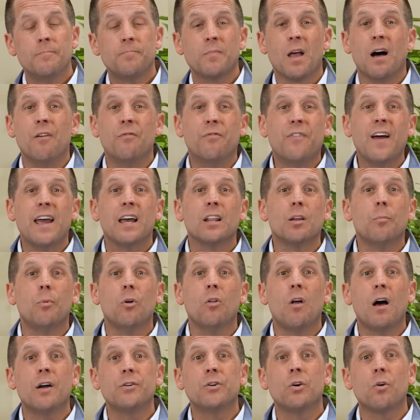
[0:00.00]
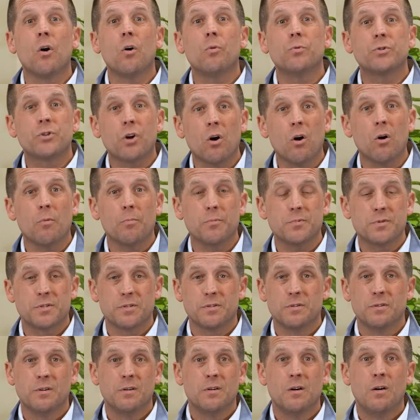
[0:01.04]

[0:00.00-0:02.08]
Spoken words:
Available on your own terms?